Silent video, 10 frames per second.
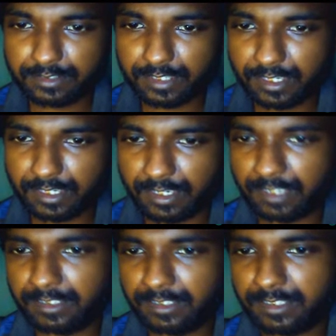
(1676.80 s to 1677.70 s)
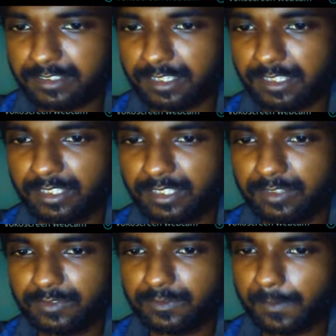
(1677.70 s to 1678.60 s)
at the starting of
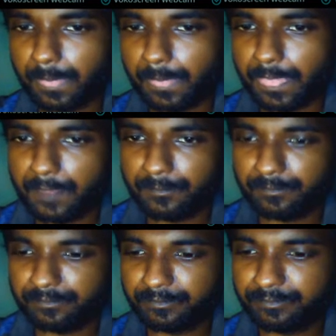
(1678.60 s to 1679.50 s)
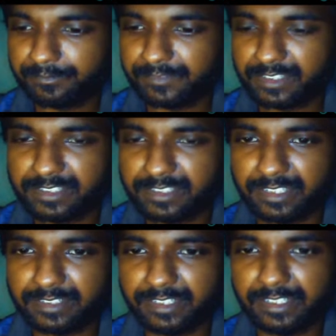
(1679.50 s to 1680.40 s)
this
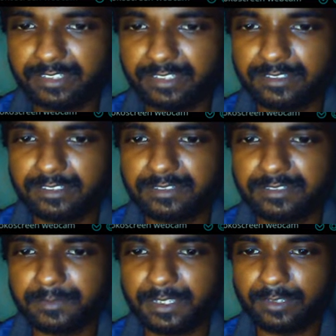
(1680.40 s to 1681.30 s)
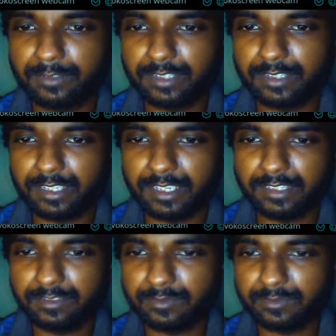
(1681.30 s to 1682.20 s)
sentence, this payload, and
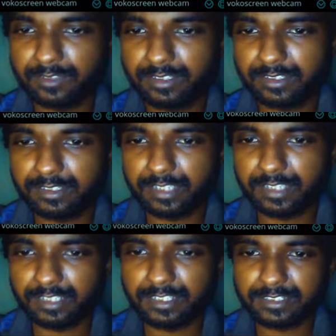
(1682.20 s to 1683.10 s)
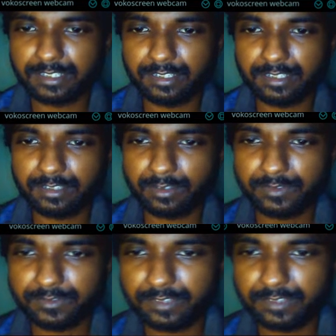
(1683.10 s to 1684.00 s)
one at the start of
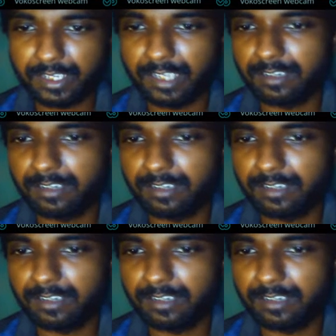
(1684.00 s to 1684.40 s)
alert